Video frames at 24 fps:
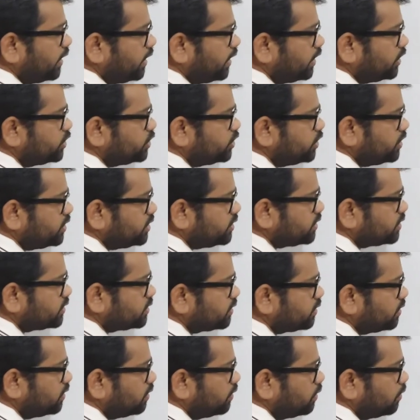H
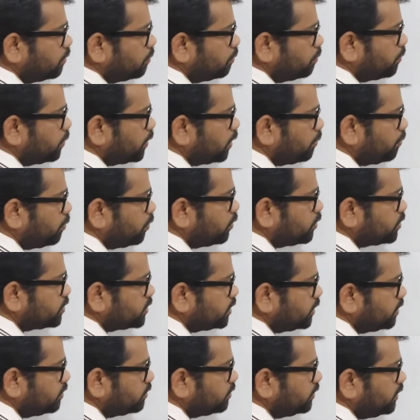is
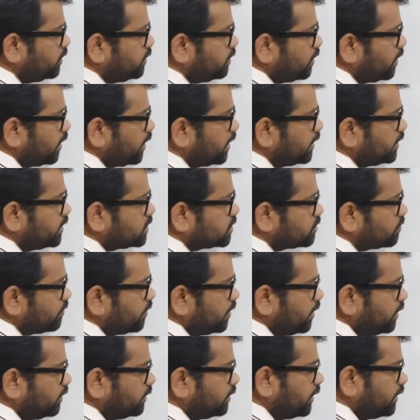proportional to the I
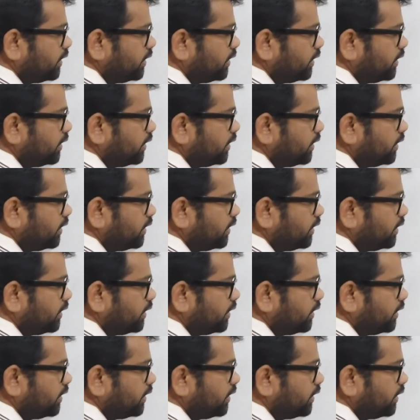square.